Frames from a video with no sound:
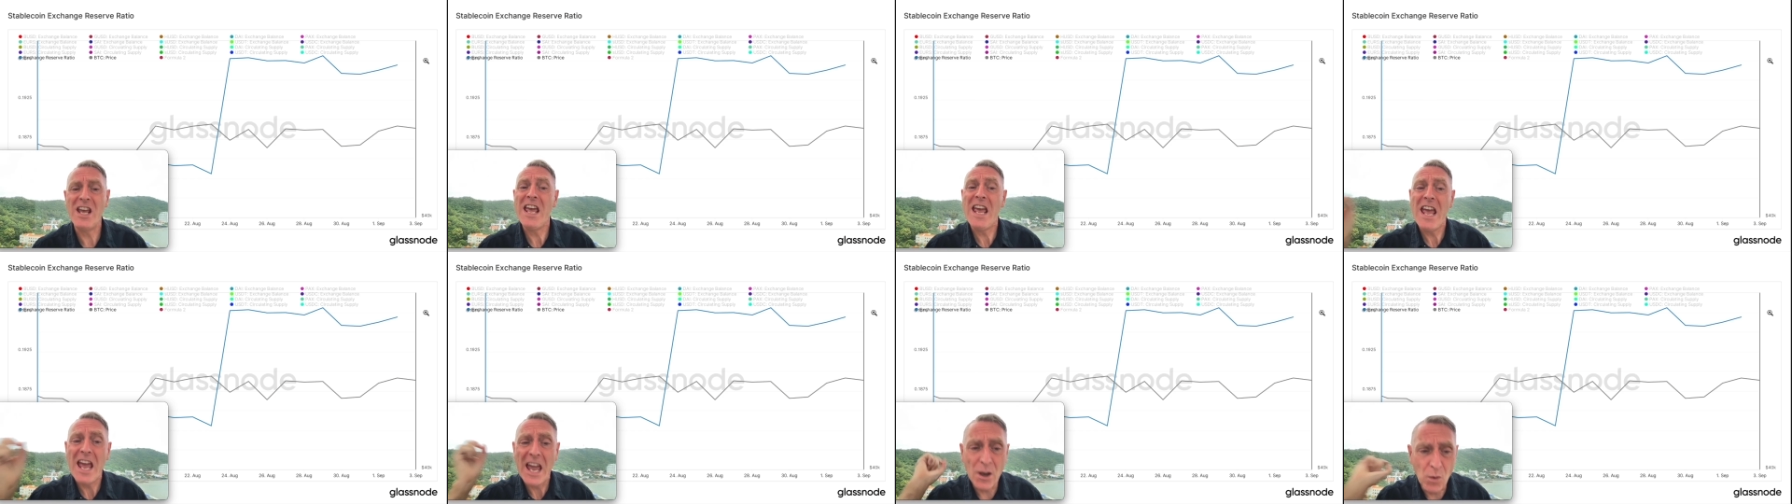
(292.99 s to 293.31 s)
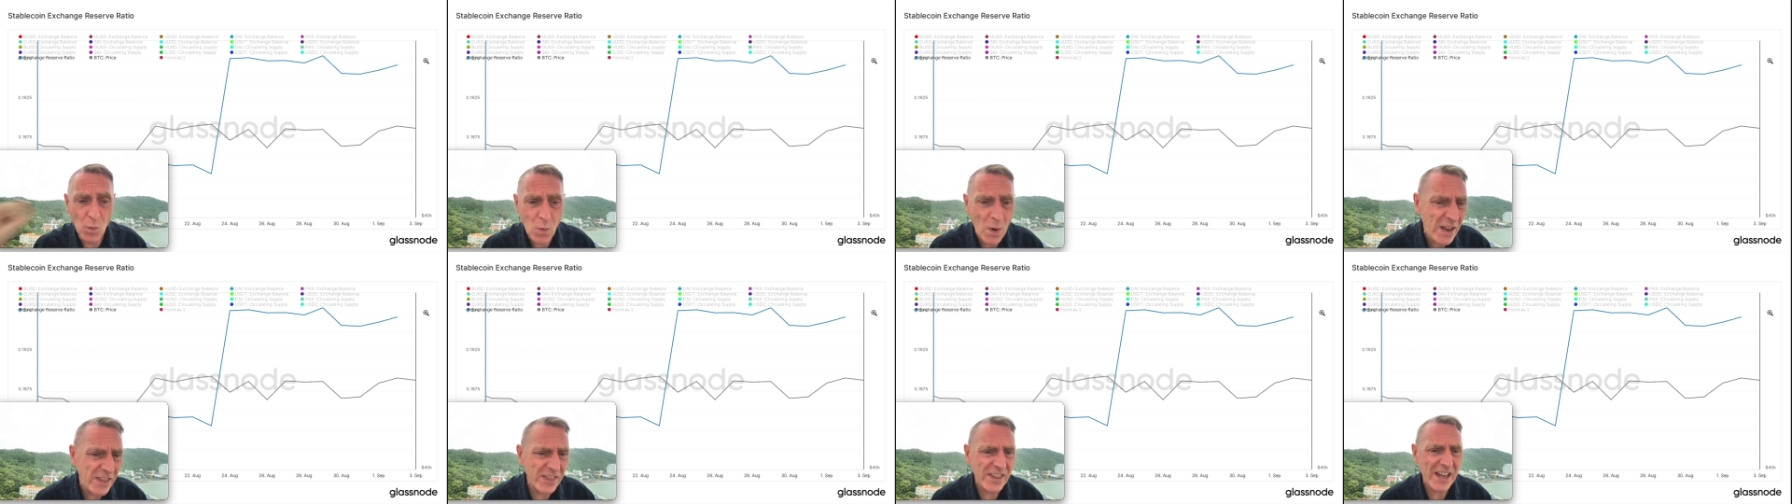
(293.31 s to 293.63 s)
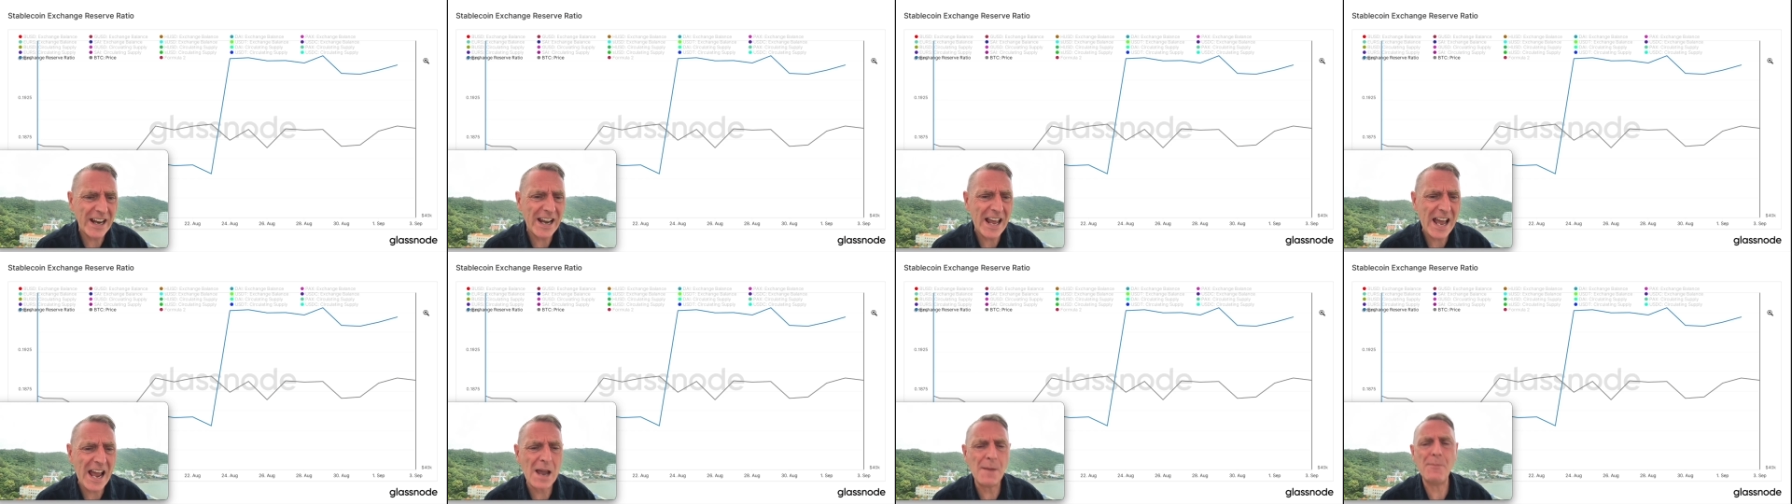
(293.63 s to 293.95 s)
and when that
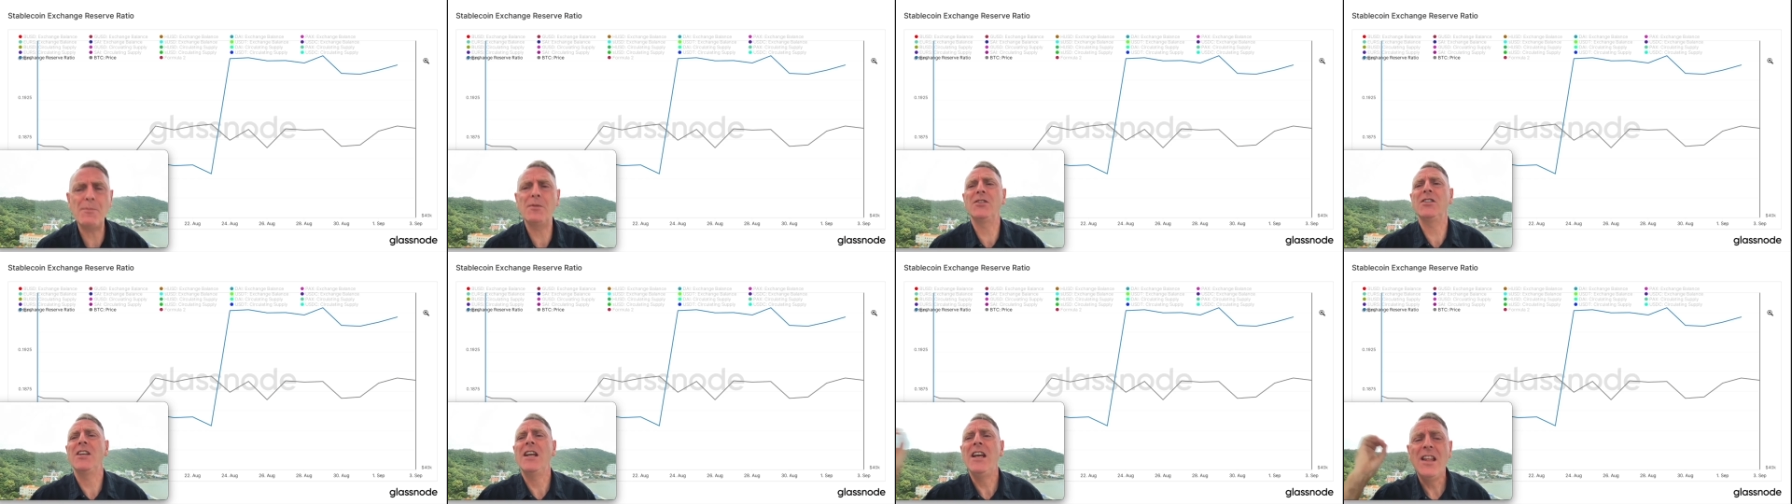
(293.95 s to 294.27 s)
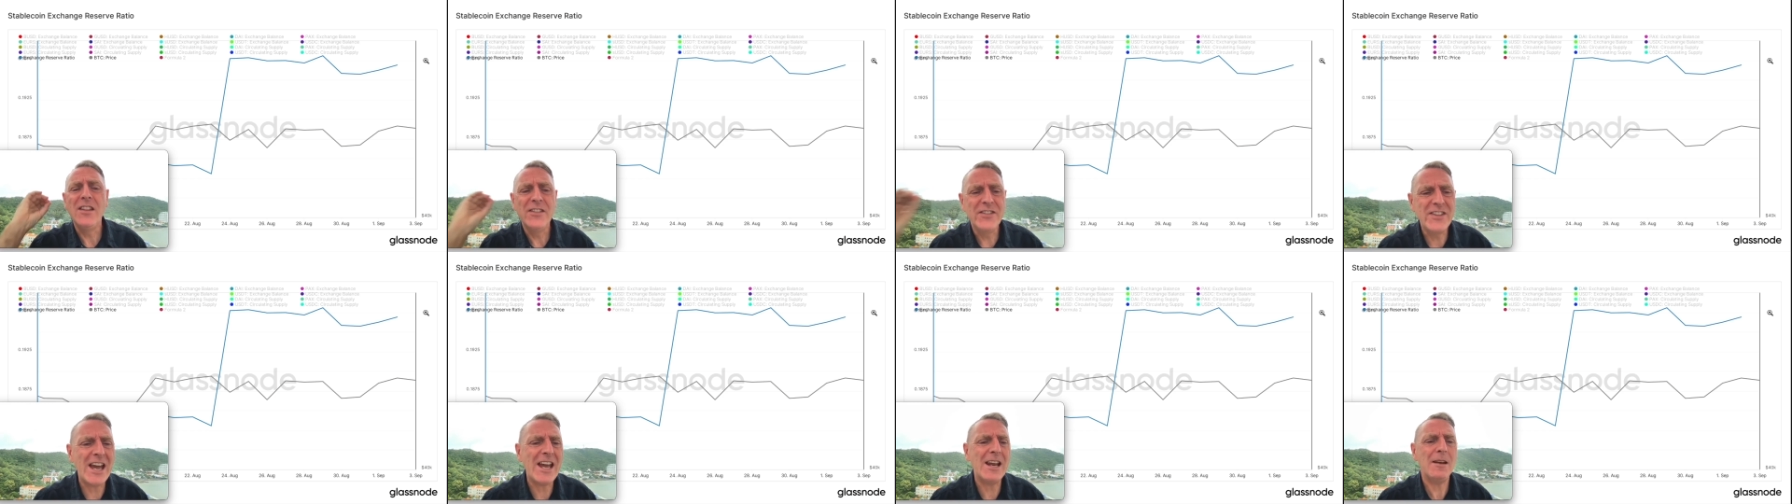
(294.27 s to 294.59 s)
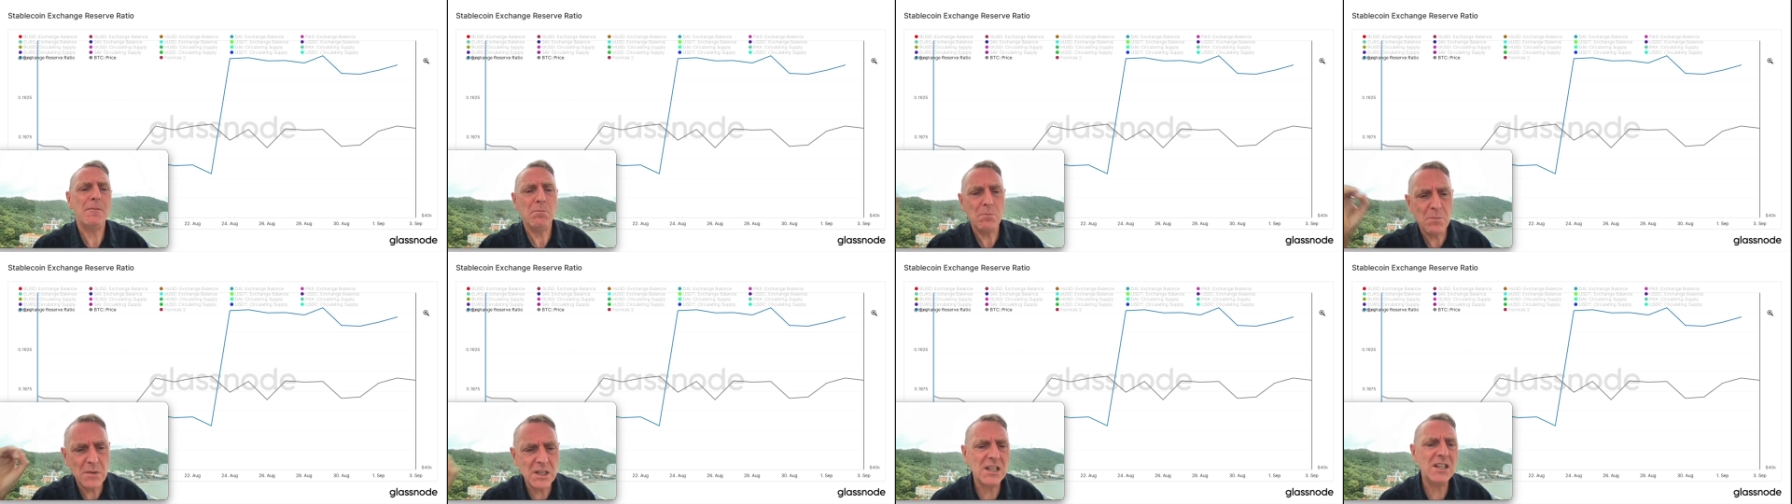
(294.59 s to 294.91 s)
happens, that
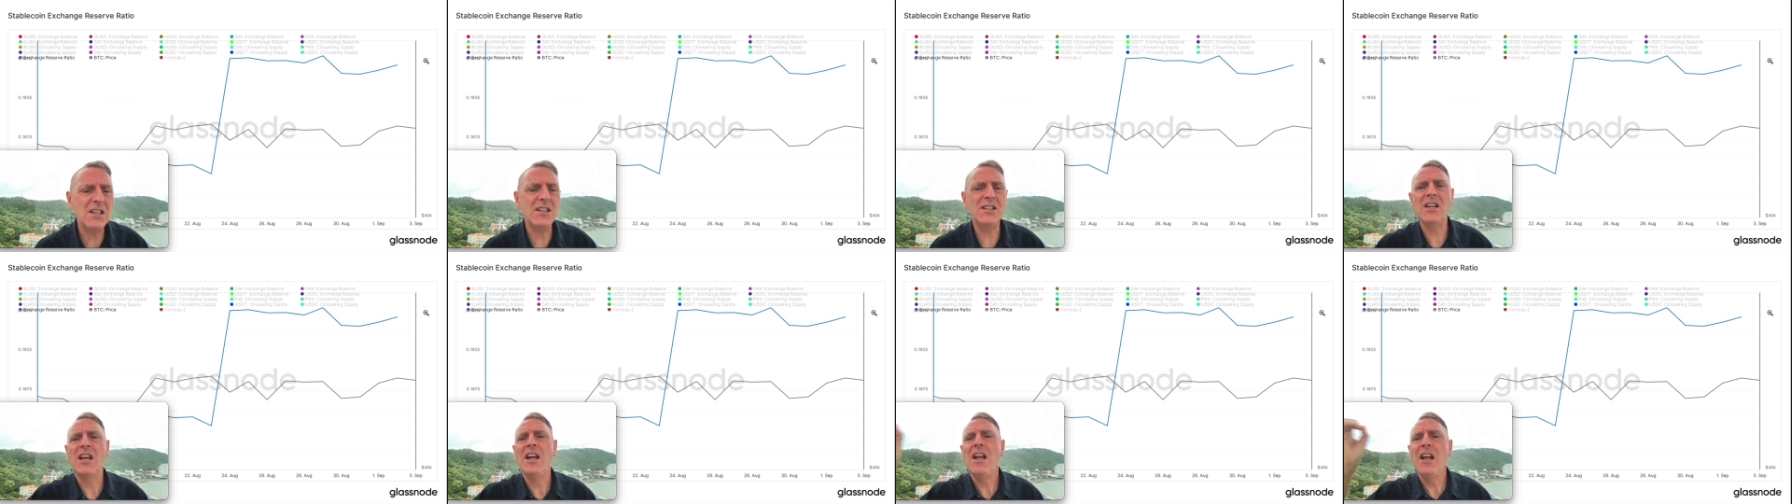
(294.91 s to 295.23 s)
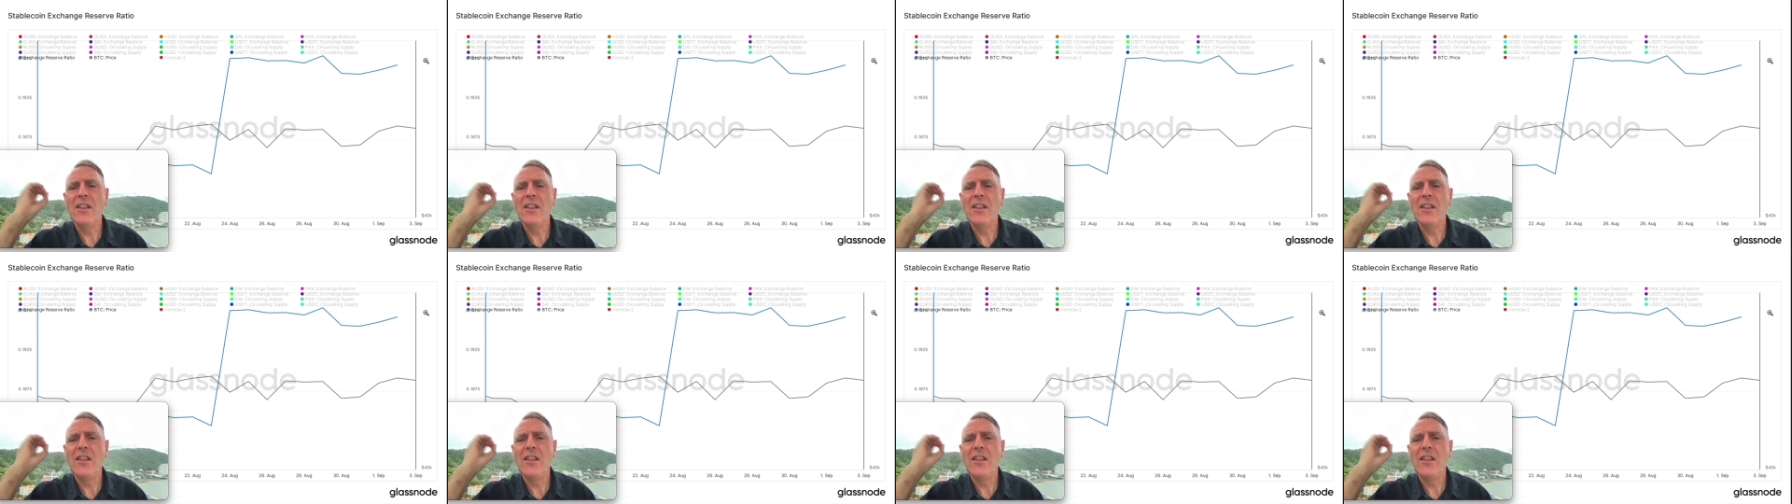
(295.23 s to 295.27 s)
means